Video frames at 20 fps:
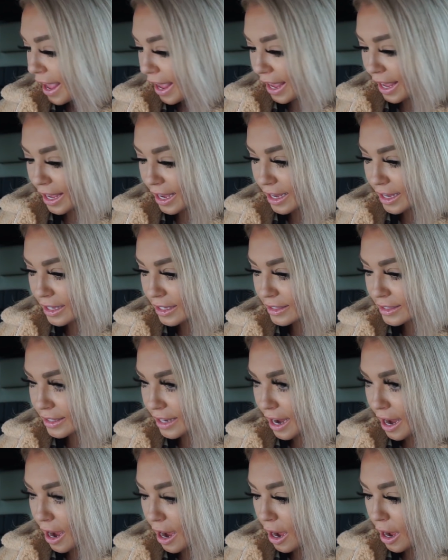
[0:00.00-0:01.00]
And
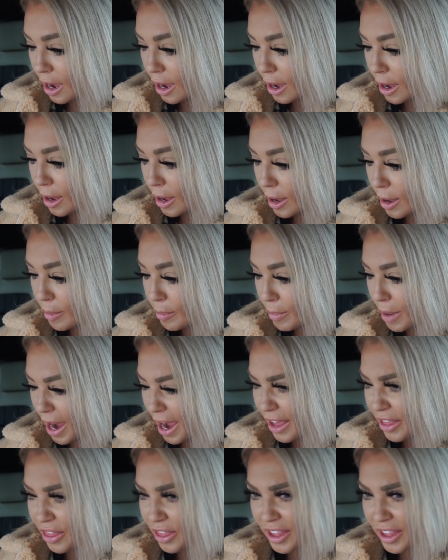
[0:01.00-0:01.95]
I